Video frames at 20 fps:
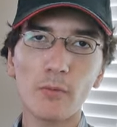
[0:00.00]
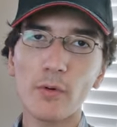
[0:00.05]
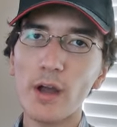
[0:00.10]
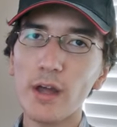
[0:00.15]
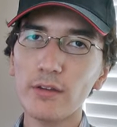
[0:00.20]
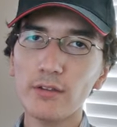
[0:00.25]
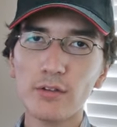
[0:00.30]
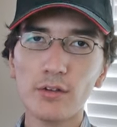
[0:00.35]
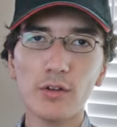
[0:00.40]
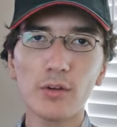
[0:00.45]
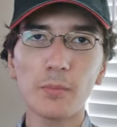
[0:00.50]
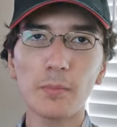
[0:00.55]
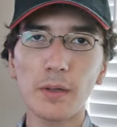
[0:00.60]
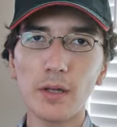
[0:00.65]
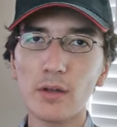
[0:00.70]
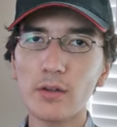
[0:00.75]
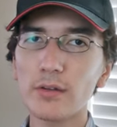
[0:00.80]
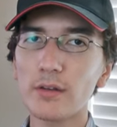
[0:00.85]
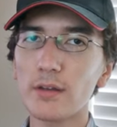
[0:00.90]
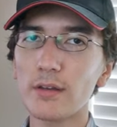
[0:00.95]
whether you
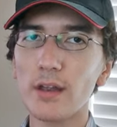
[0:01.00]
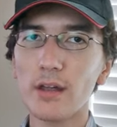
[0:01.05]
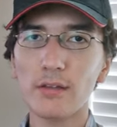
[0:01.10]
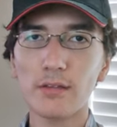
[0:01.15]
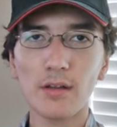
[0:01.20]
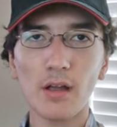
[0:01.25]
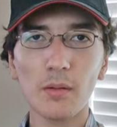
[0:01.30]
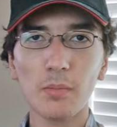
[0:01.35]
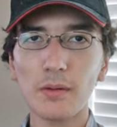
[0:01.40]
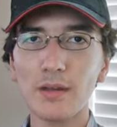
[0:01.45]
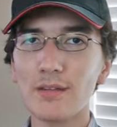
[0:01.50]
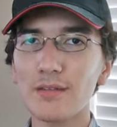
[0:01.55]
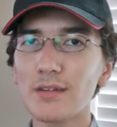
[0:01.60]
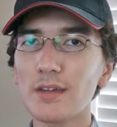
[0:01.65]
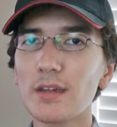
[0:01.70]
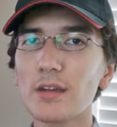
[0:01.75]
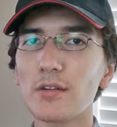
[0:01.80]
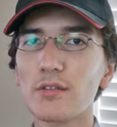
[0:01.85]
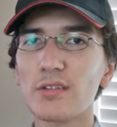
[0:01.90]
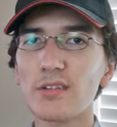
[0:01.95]
build a desktop
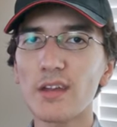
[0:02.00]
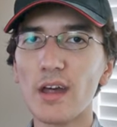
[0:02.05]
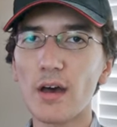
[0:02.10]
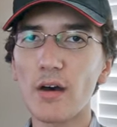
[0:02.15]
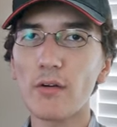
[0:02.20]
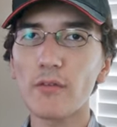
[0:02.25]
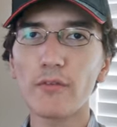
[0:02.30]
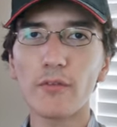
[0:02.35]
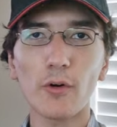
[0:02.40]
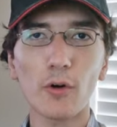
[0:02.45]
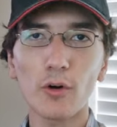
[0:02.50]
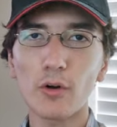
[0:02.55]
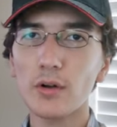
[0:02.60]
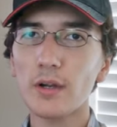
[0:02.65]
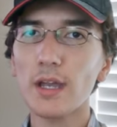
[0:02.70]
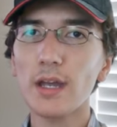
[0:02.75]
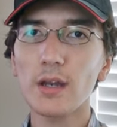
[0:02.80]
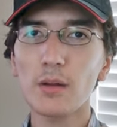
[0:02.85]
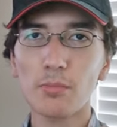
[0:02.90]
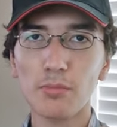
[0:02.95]
PC yourself
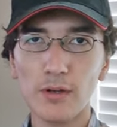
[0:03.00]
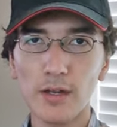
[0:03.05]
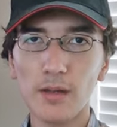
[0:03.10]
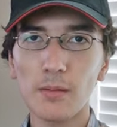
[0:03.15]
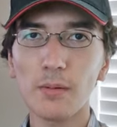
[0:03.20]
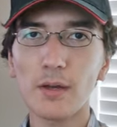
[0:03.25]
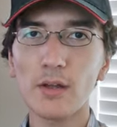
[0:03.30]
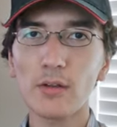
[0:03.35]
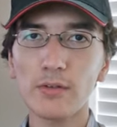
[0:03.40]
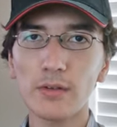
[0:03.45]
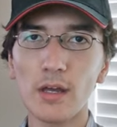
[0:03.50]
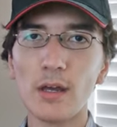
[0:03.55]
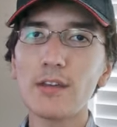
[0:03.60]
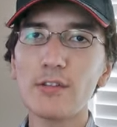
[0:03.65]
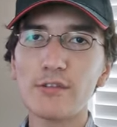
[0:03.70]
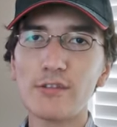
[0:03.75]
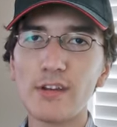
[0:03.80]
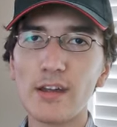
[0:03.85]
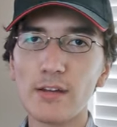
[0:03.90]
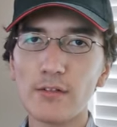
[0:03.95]
or get a pre-built,
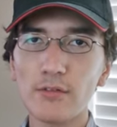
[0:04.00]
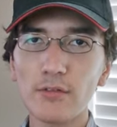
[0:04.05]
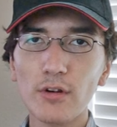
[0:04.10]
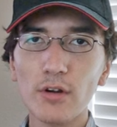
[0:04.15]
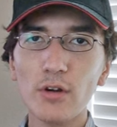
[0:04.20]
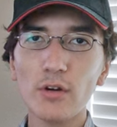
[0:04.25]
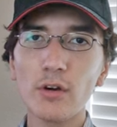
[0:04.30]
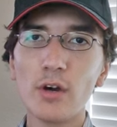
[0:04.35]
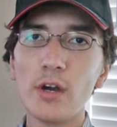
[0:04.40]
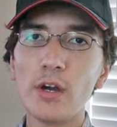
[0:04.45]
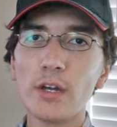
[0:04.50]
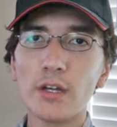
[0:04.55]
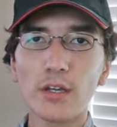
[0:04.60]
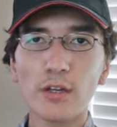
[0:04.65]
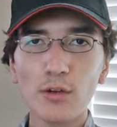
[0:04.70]
in general,